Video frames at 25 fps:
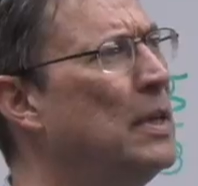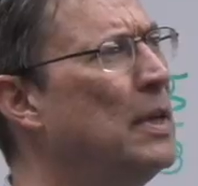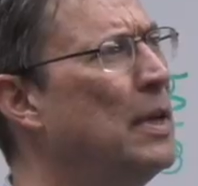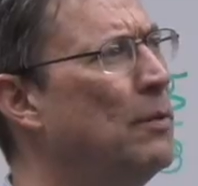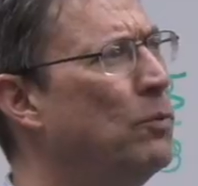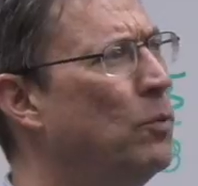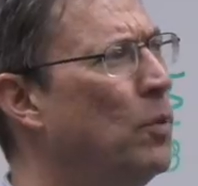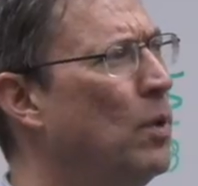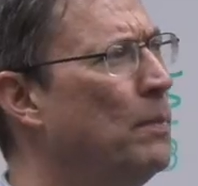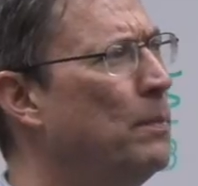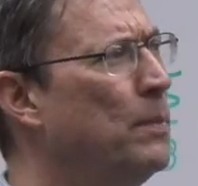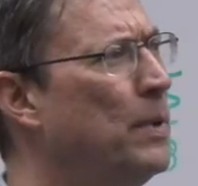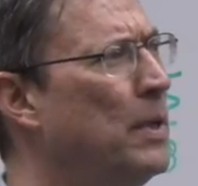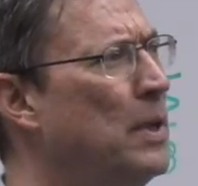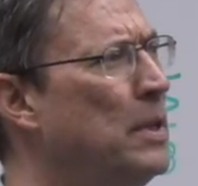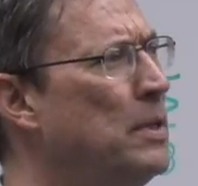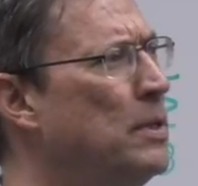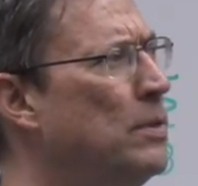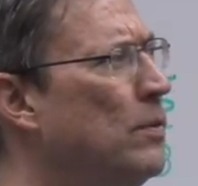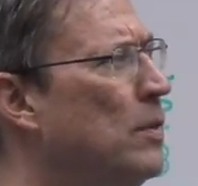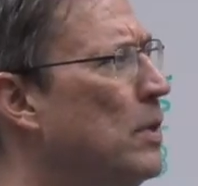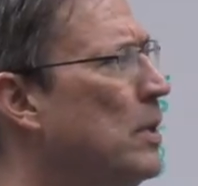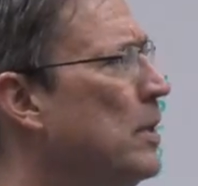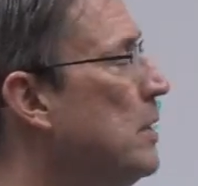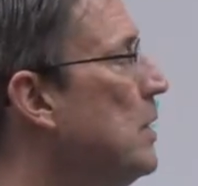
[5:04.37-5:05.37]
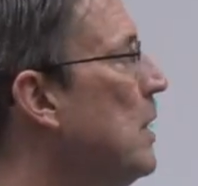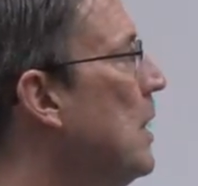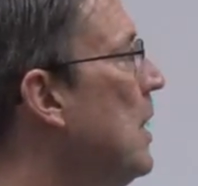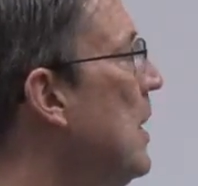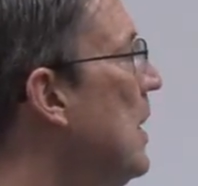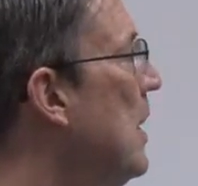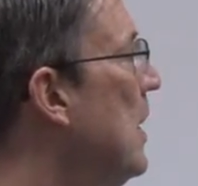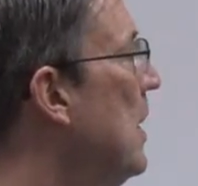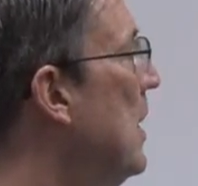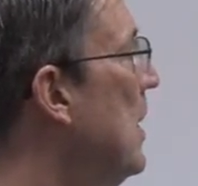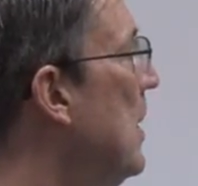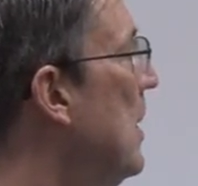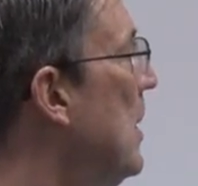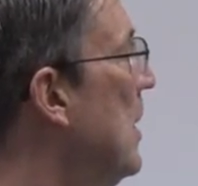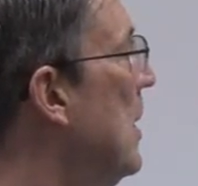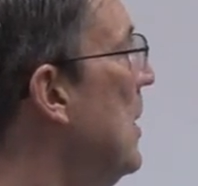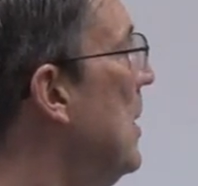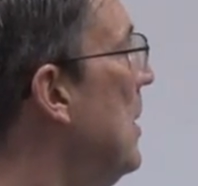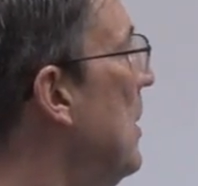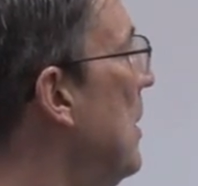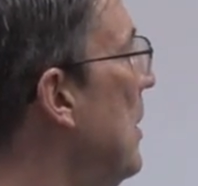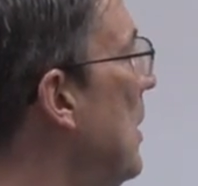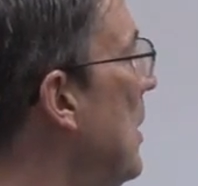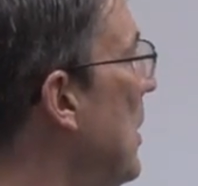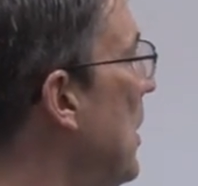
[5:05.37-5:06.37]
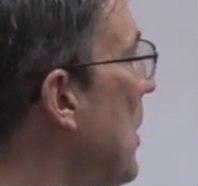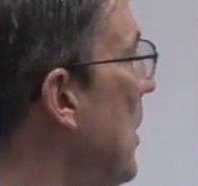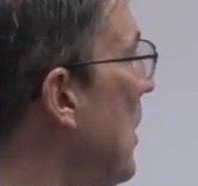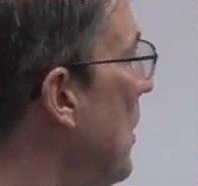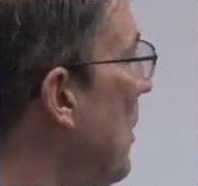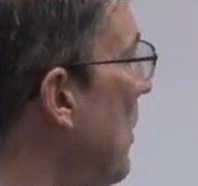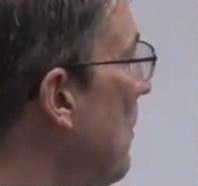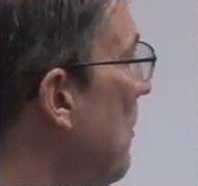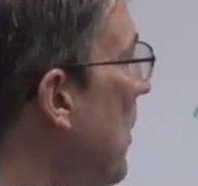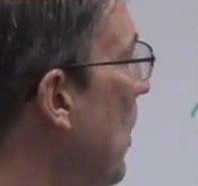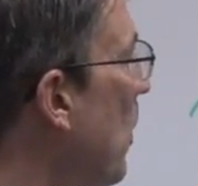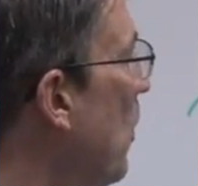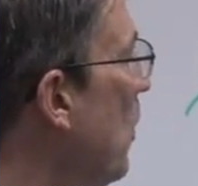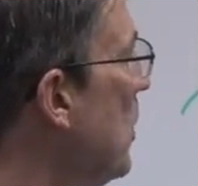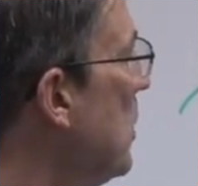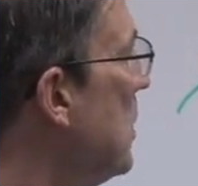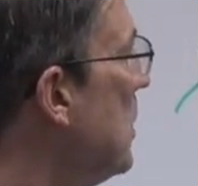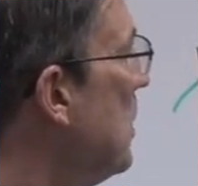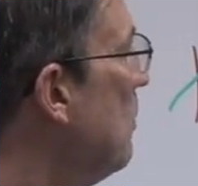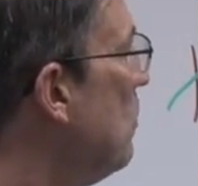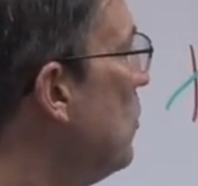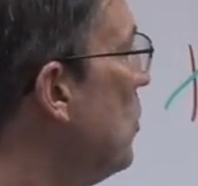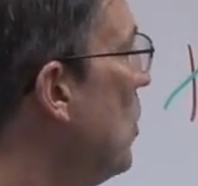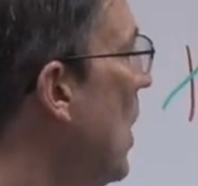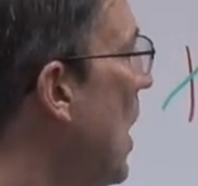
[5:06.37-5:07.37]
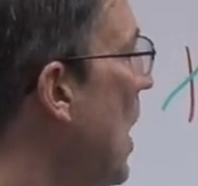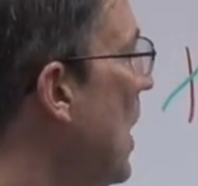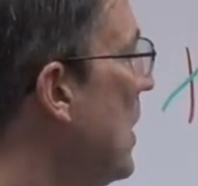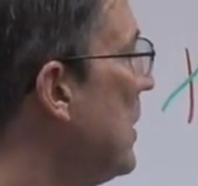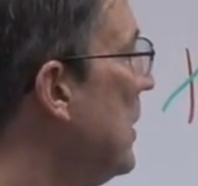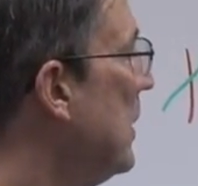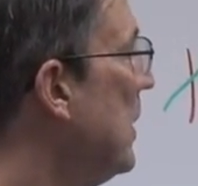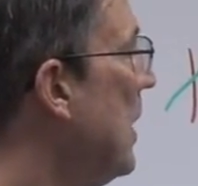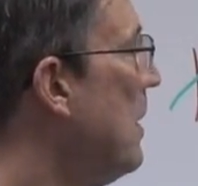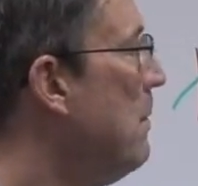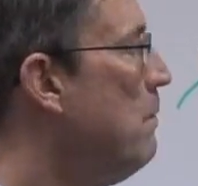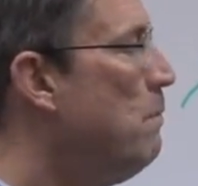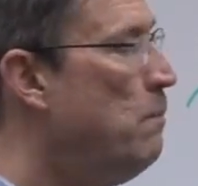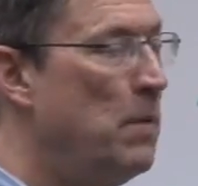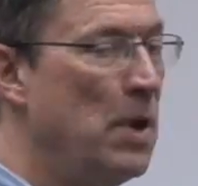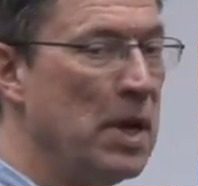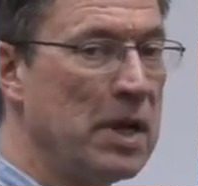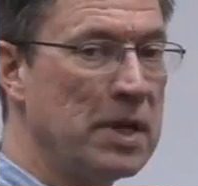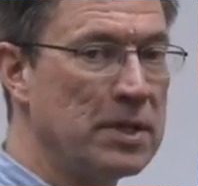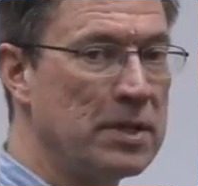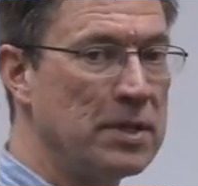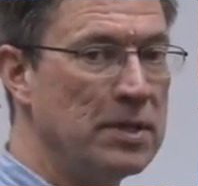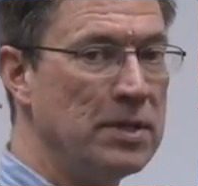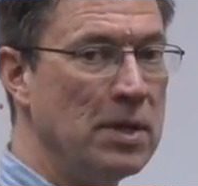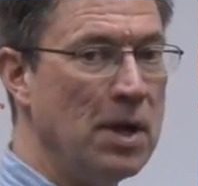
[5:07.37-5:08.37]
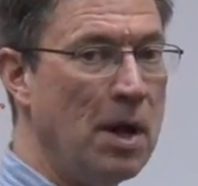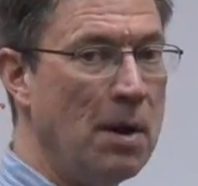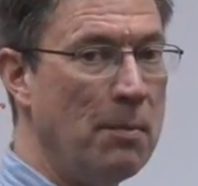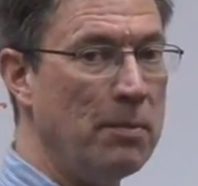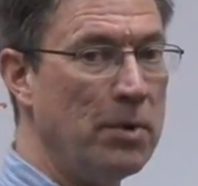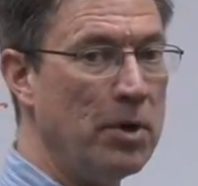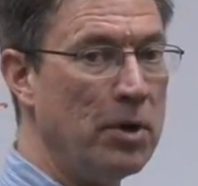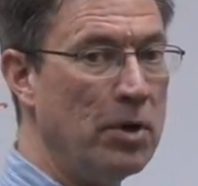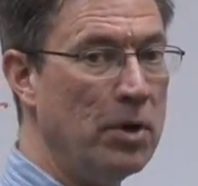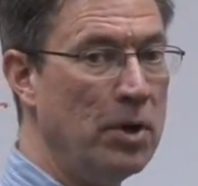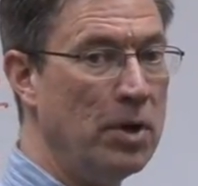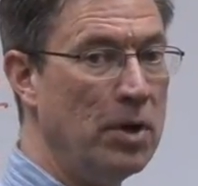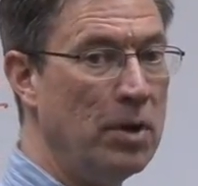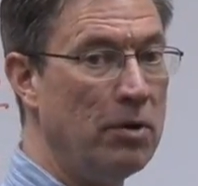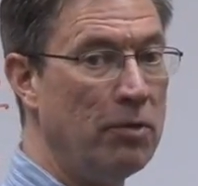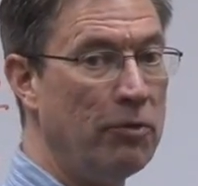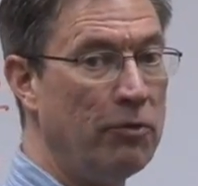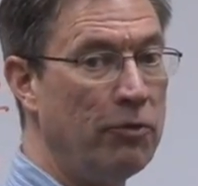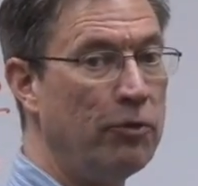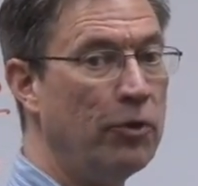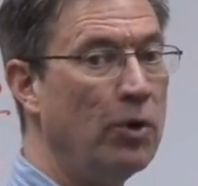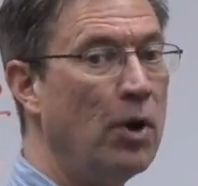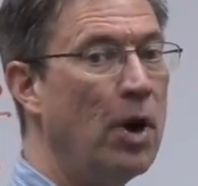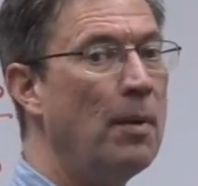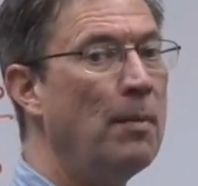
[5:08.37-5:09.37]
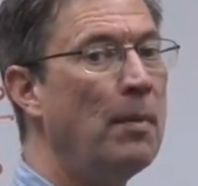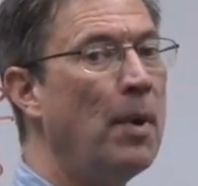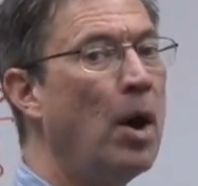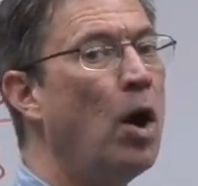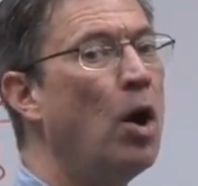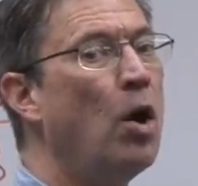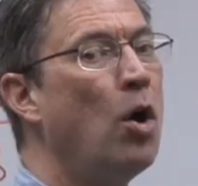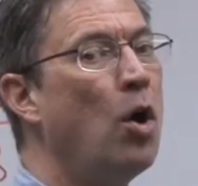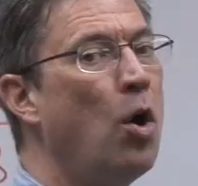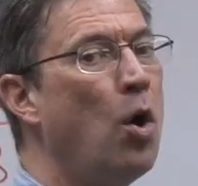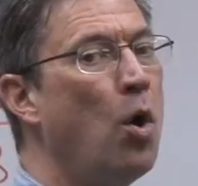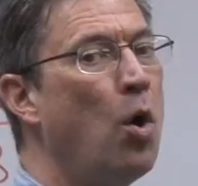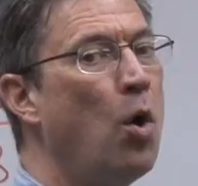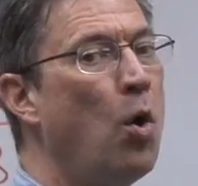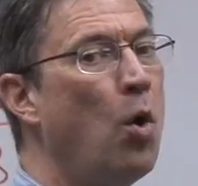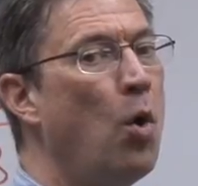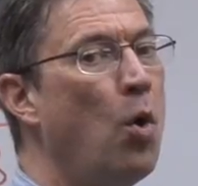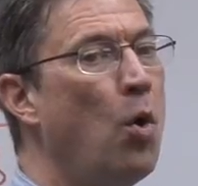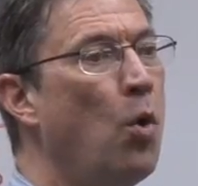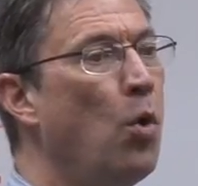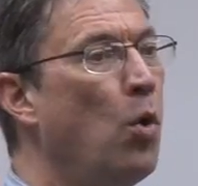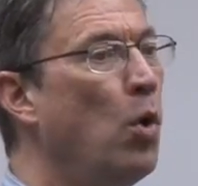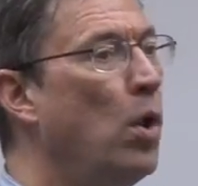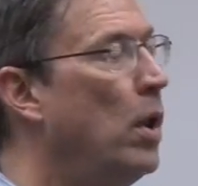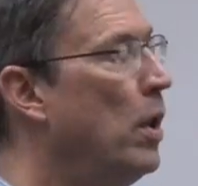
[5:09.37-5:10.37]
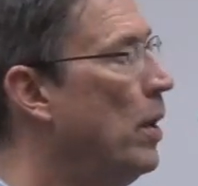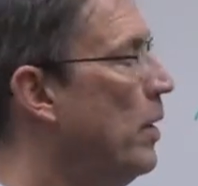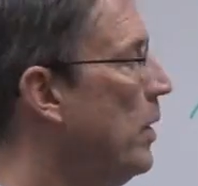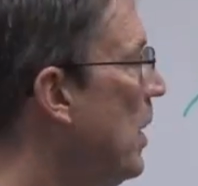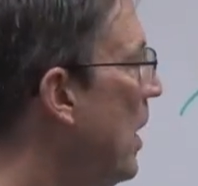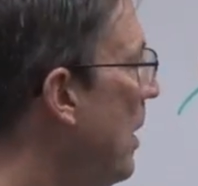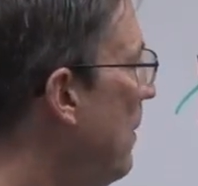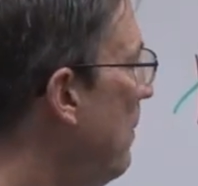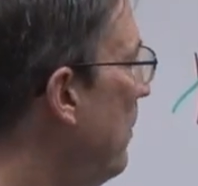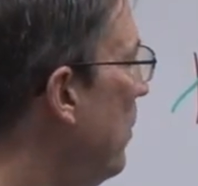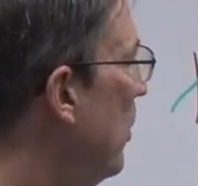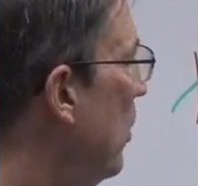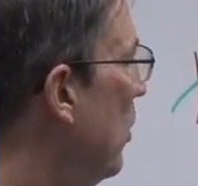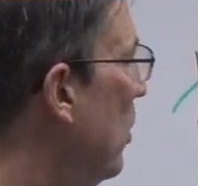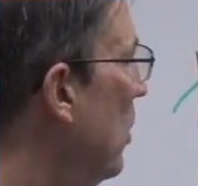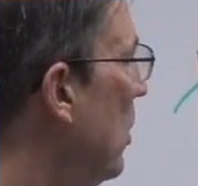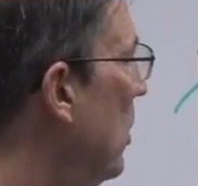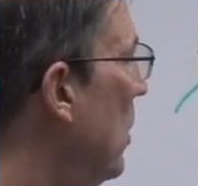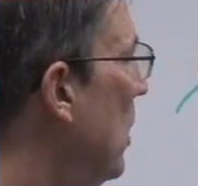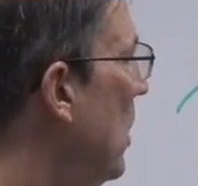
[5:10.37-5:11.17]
did have one page of this. But we're subtracting a mixed number from a whole number.